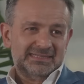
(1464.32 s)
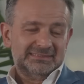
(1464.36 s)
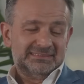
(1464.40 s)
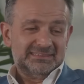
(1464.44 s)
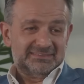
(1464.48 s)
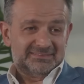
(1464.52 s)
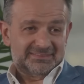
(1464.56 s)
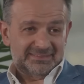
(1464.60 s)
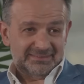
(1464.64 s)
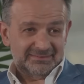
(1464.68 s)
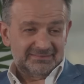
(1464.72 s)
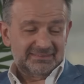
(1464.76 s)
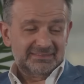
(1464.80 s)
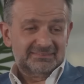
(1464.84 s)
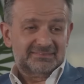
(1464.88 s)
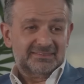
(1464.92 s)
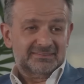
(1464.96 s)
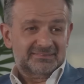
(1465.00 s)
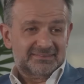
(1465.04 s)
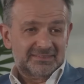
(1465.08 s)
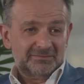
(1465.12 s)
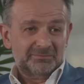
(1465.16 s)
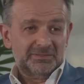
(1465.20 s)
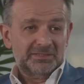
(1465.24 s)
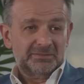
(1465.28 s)
That's
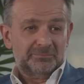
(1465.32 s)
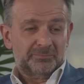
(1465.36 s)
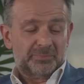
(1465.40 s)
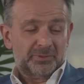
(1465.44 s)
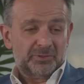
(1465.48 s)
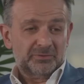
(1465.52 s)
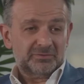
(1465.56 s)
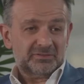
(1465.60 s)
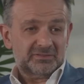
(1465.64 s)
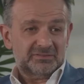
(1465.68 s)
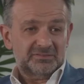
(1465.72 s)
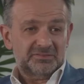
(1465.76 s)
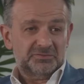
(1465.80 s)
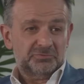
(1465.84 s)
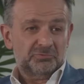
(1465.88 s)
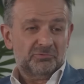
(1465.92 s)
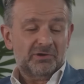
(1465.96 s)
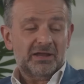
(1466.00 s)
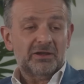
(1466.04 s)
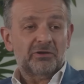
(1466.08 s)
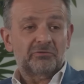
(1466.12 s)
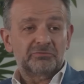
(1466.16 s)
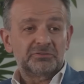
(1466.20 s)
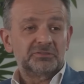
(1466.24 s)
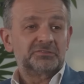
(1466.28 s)
extremely important. It's
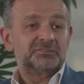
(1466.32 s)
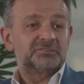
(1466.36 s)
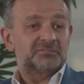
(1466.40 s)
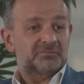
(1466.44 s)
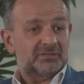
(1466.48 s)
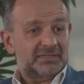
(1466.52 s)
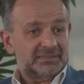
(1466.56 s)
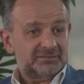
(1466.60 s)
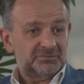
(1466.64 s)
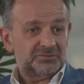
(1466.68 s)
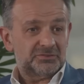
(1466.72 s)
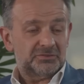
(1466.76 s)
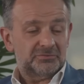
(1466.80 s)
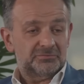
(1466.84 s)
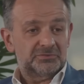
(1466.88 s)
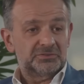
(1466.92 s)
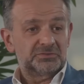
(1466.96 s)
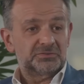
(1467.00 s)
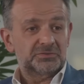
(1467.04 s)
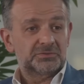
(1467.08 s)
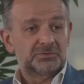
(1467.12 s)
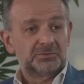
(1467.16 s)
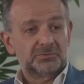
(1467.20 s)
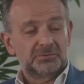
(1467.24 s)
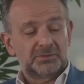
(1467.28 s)
one of the strengths of the
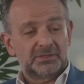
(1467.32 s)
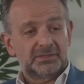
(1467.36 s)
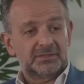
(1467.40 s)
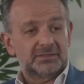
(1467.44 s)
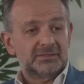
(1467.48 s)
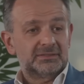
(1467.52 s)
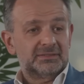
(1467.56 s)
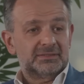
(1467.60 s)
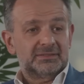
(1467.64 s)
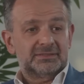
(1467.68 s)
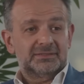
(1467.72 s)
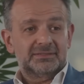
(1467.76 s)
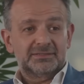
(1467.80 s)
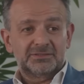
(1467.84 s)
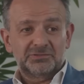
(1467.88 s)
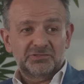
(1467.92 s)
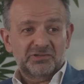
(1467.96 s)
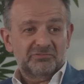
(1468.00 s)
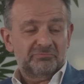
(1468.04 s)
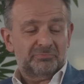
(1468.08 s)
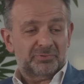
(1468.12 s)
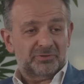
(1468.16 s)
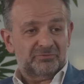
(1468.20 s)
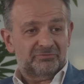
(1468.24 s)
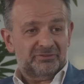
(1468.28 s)
school. You
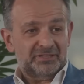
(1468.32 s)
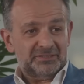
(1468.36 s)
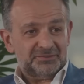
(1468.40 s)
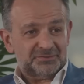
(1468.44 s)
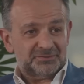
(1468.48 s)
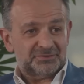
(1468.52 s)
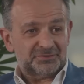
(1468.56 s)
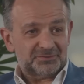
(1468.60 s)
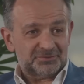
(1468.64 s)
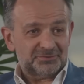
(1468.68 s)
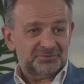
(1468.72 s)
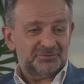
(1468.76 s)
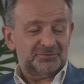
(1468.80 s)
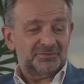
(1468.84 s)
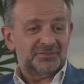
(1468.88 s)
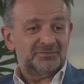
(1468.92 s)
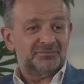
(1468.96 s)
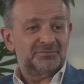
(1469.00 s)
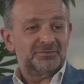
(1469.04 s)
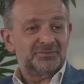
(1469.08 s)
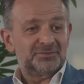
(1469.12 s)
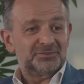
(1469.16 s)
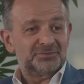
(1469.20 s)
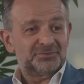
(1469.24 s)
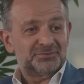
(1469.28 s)
have professors, you
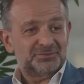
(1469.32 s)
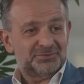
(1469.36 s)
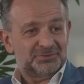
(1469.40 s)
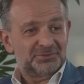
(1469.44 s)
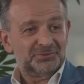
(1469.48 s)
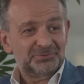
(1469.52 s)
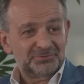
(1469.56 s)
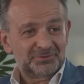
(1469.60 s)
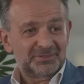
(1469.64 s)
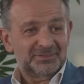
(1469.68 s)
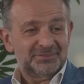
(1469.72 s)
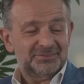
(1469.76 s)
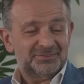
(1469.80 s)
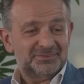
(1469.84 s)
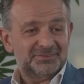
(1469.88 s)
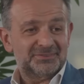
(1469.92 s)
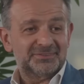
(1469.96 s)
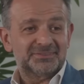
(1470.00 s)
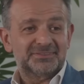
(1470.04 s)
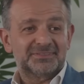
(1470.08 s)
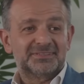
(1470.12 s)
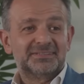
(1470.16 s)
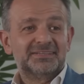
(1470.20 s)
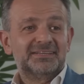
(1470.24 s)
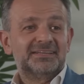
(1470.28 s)
have students,
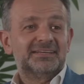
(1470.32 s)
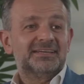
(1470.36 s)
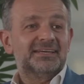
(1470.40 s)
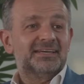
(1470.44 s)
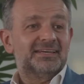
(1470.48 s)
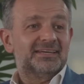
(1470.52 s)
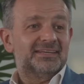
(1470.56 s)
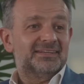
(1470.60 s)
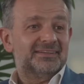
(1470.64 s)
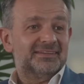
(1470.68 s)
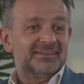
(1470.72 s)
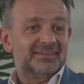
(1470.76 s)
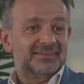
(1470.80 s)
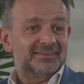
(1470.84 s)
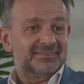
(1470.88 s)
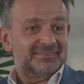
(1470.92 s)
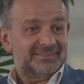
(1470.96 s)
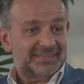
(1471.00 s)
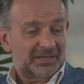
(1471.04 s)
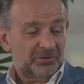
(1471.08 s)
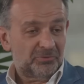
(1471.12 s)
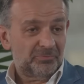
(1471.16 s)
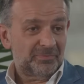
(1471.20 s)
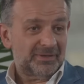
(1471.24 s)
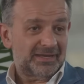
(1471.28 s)
and
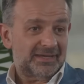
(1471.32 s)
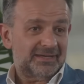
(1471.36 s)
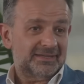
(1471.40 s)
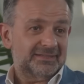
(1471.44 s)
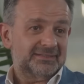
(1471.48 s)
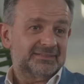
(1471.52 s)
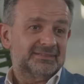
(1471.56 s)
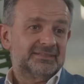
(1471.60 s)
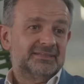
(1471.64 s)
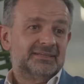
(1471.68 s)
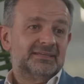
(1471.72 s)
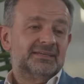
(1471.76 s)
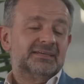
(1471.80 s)
the alumni.